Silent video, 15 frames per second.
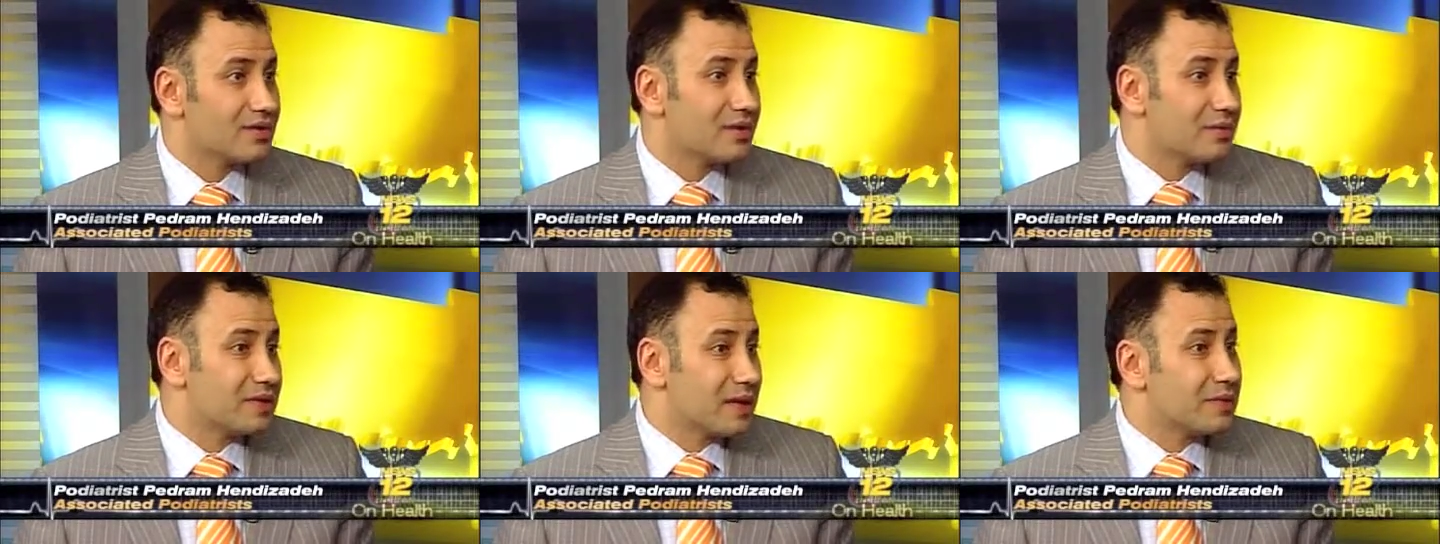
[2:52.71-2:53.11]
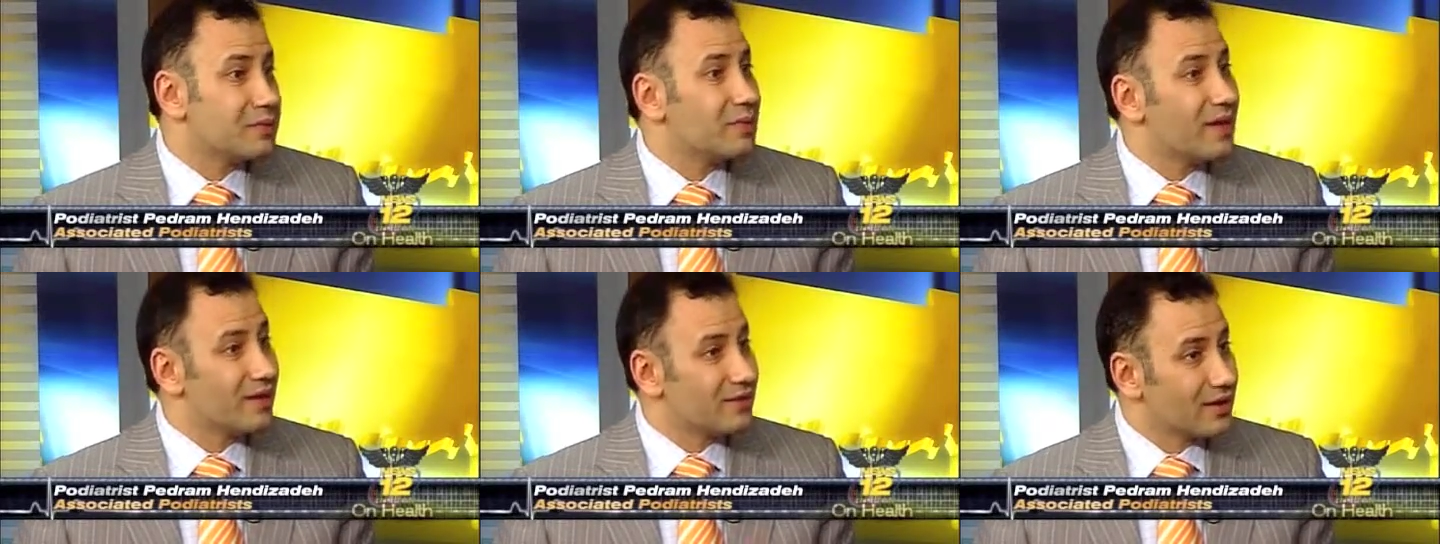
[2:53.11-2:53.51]
Sometimes
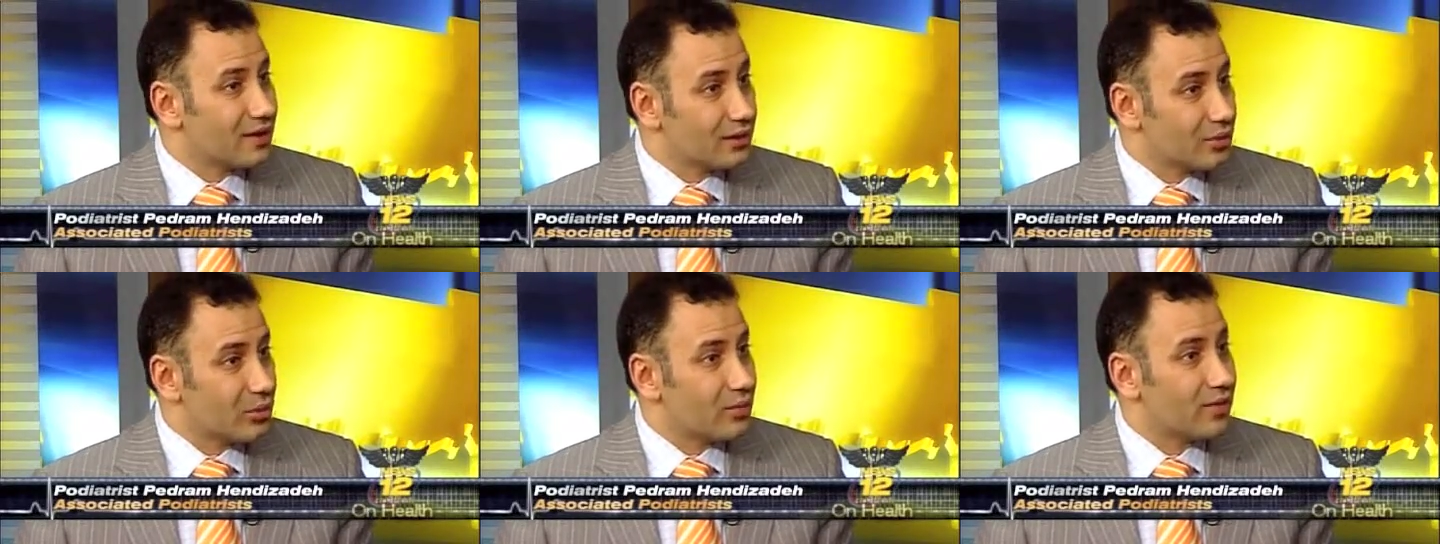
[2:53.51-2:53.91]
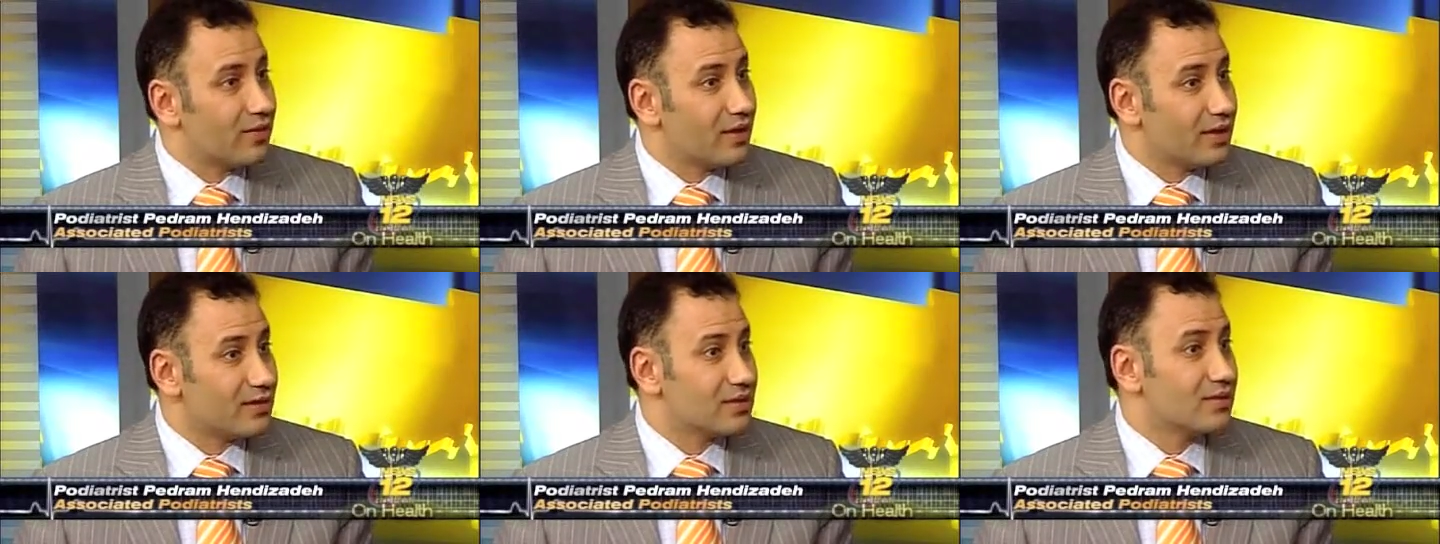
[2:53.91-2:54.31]
we have to get a little more
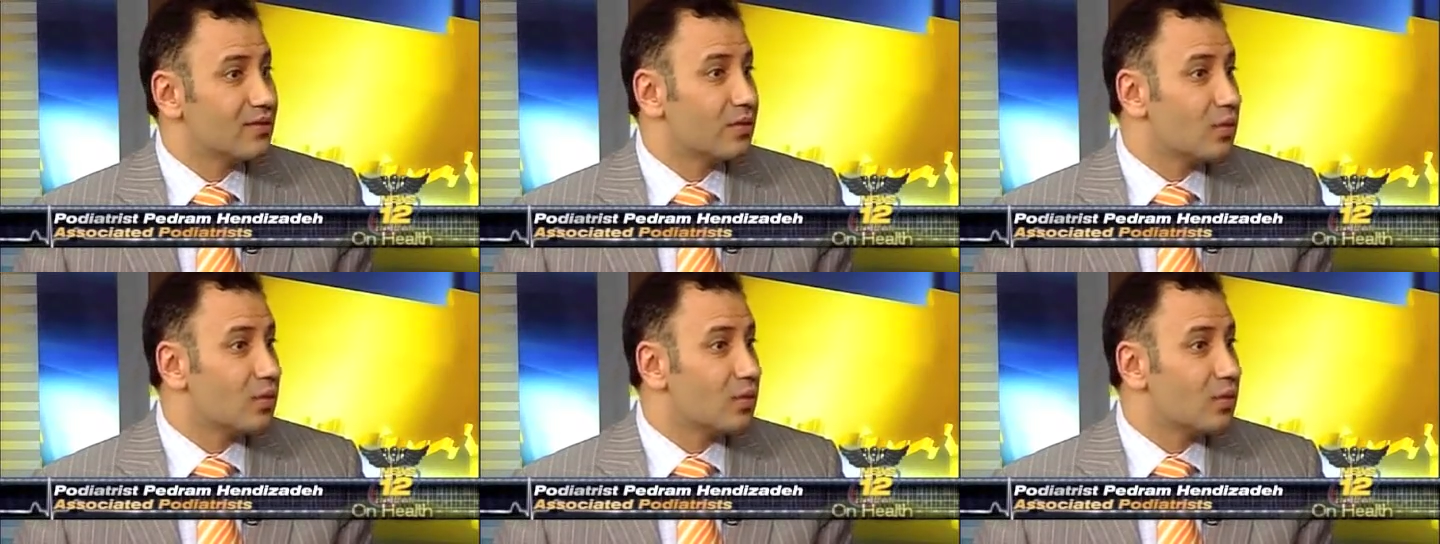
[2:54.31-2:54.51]
invasive,